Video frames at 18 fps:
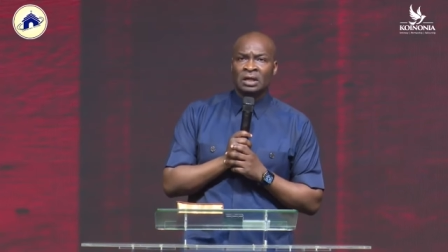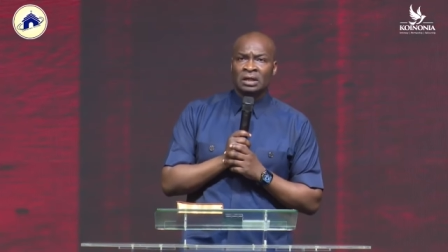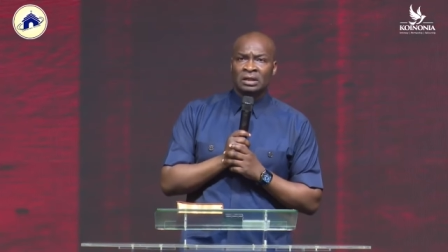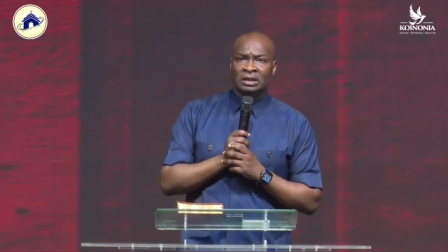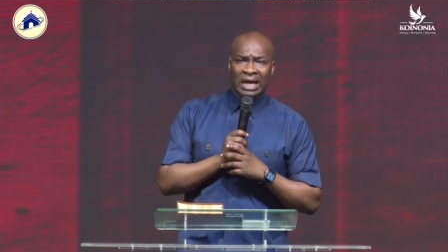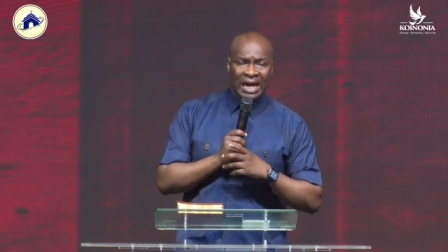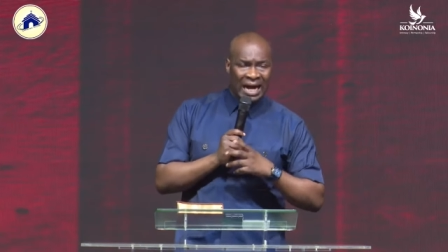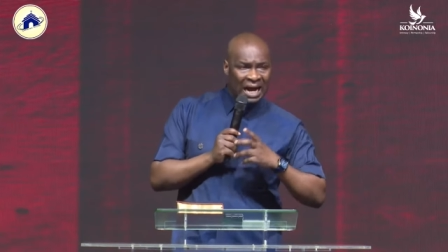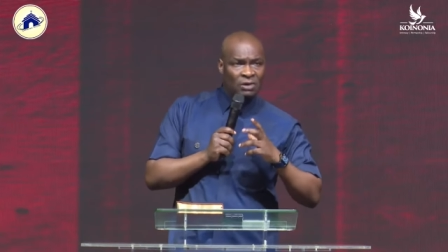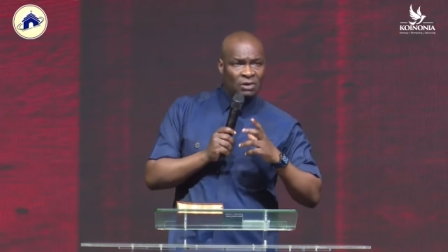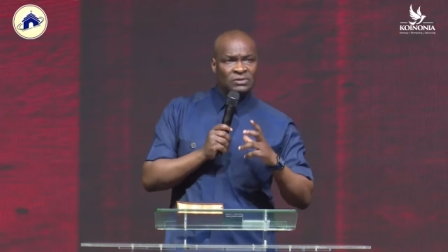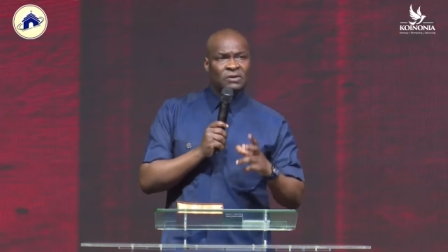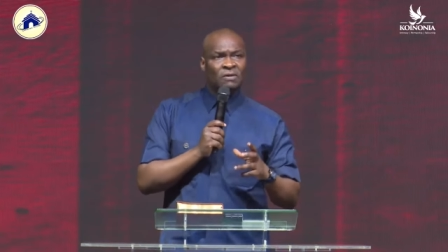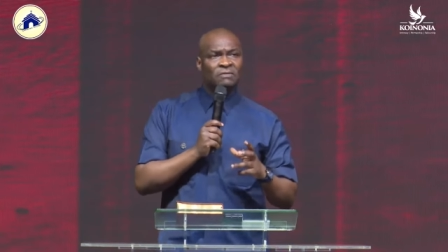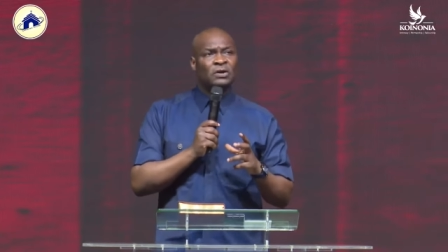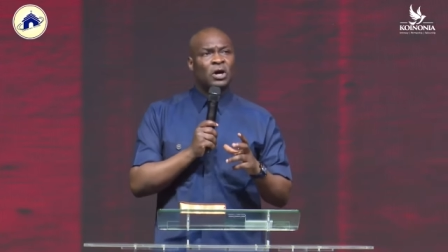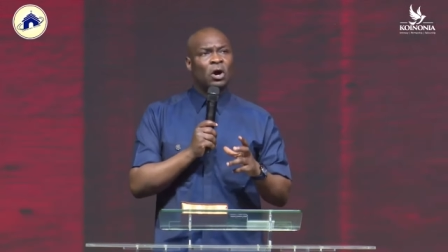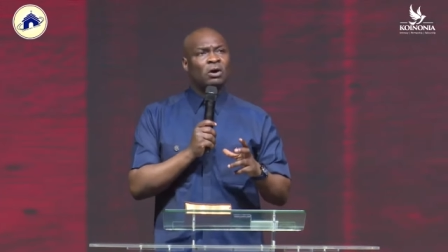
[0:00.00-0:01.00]
The house
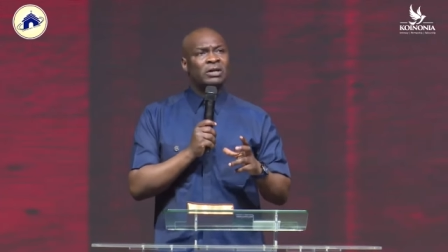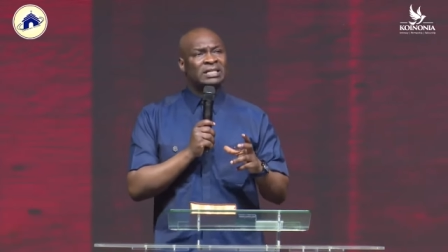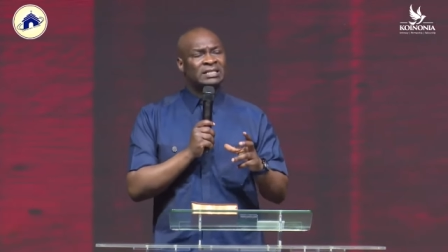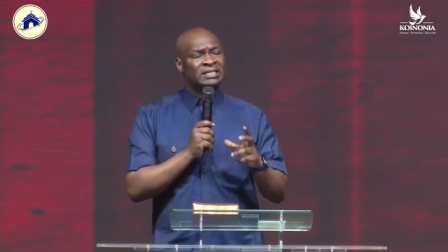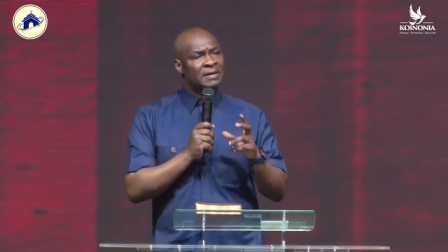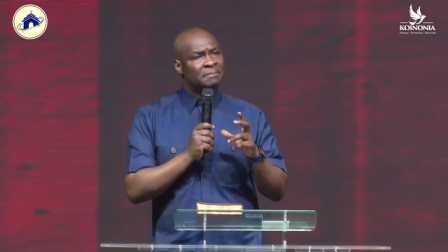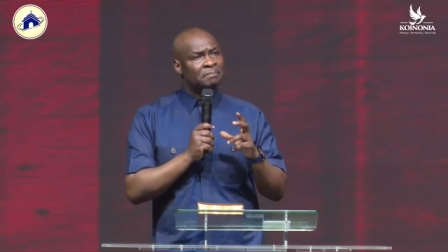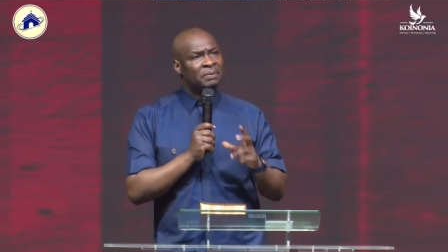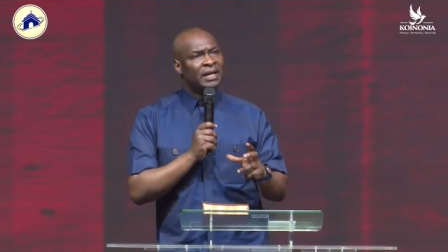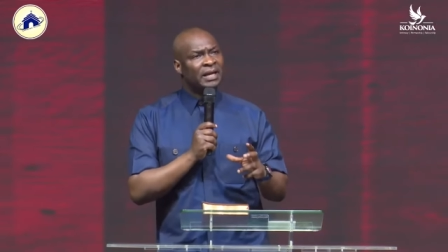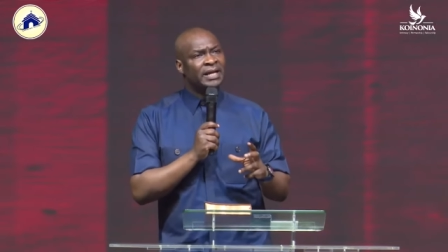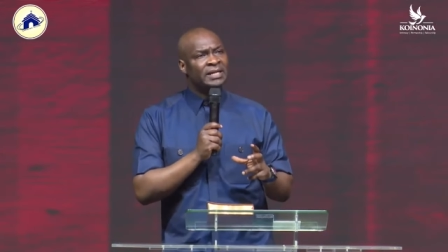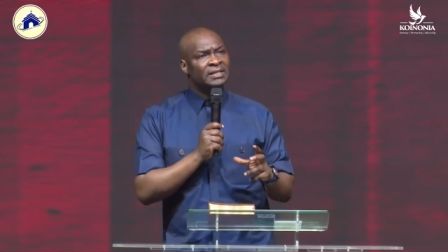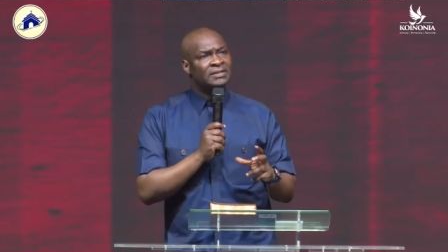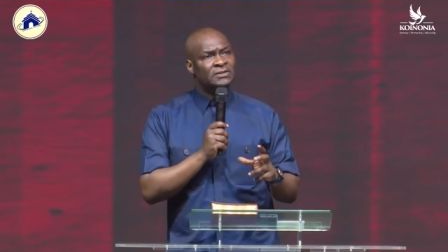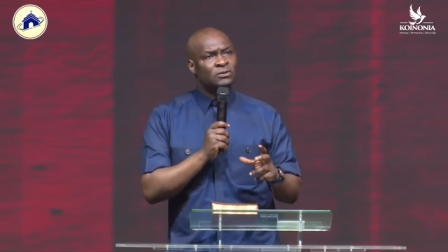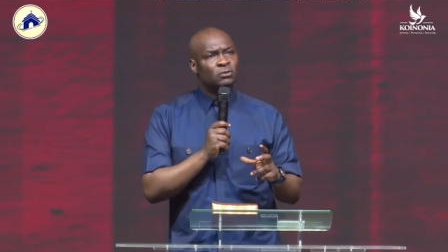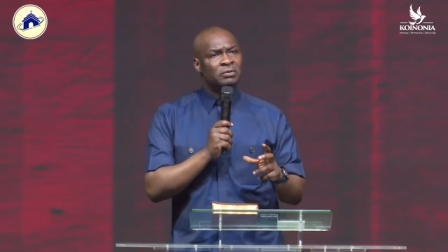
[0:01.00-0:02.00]
of God is a
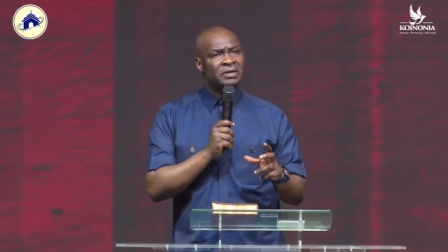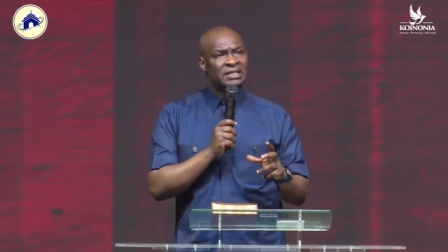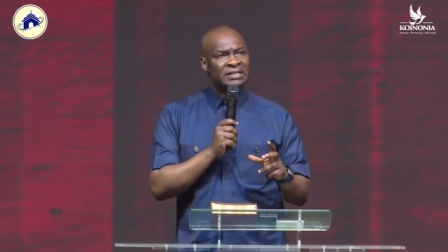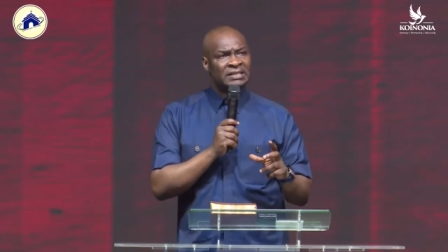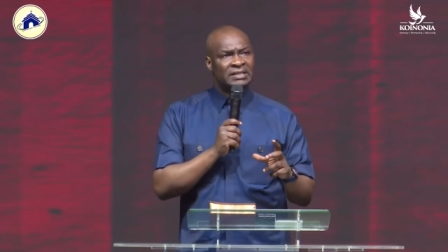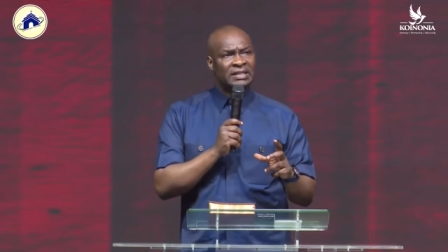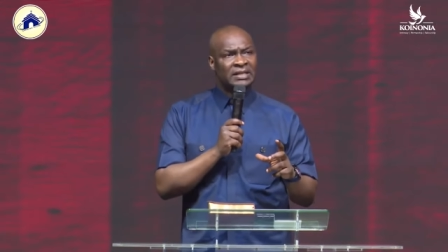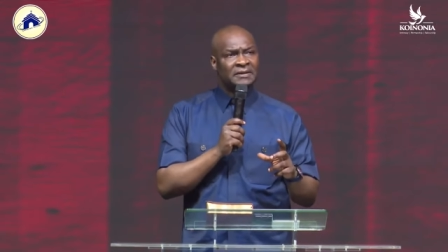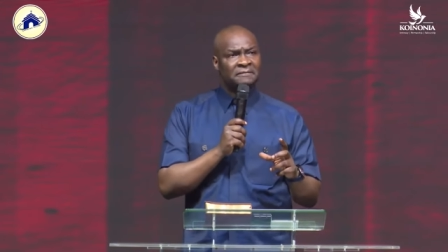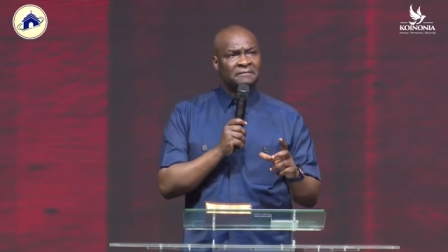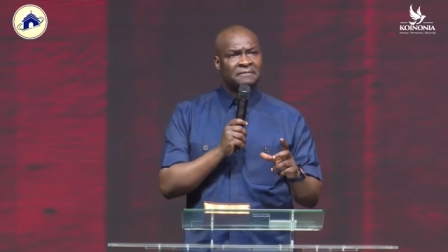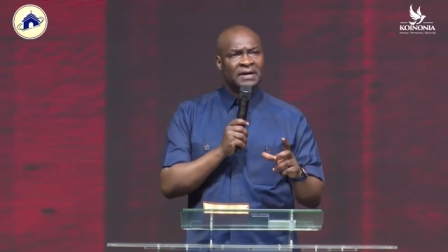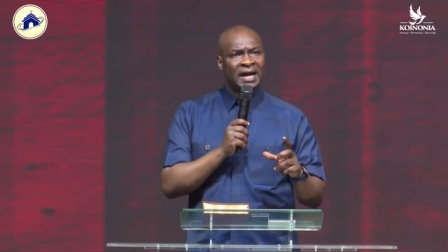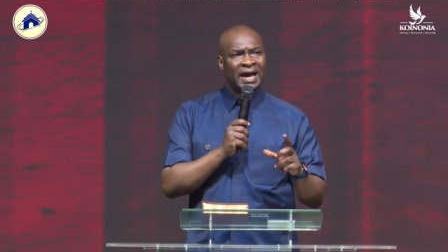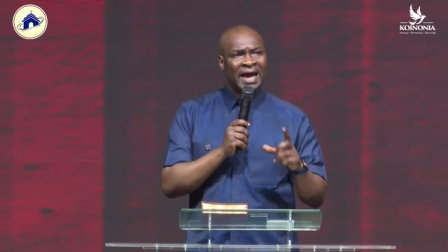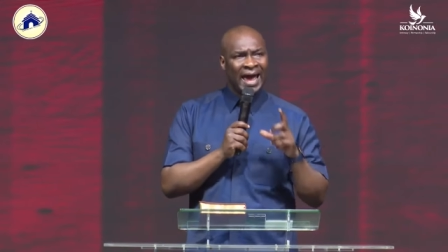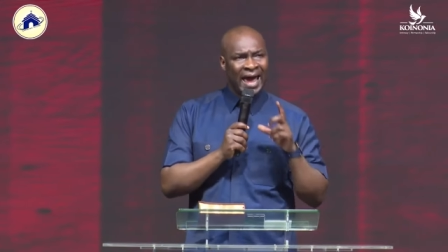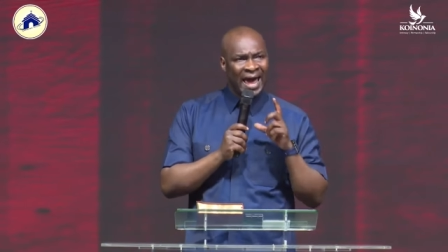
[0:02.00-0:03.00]
place to receive
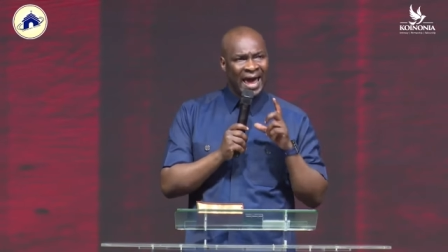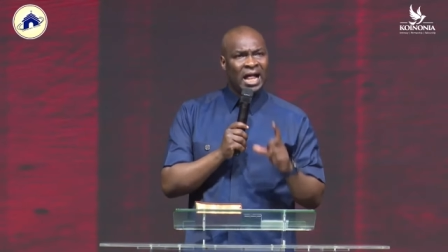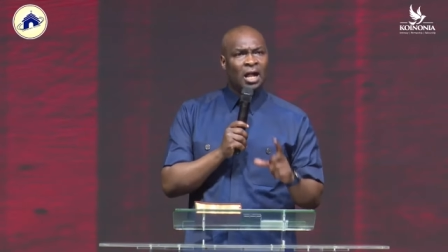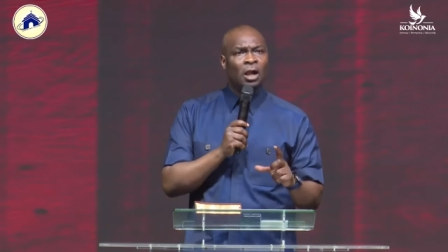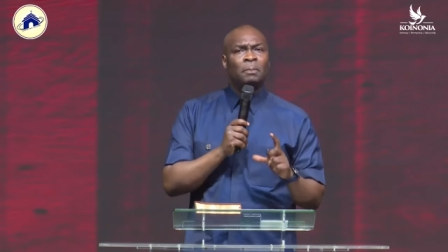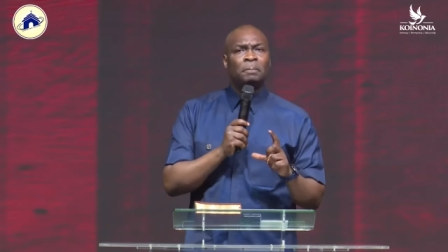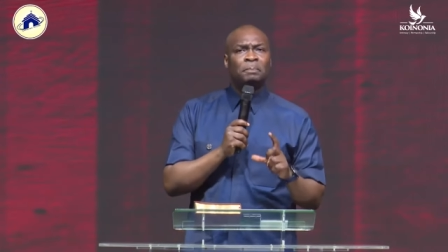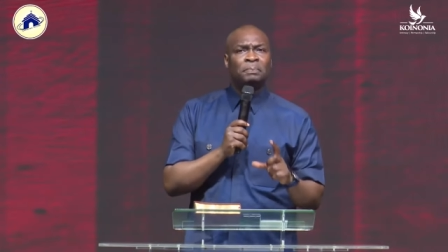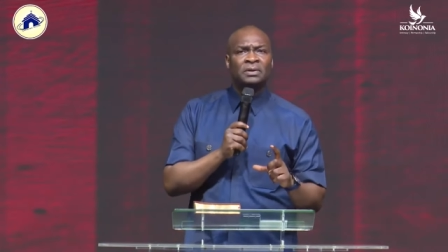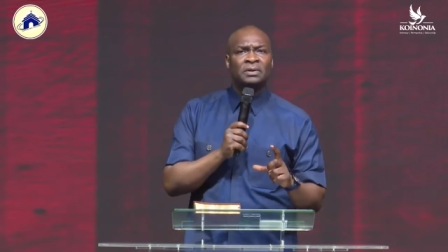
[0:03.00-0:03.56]
help,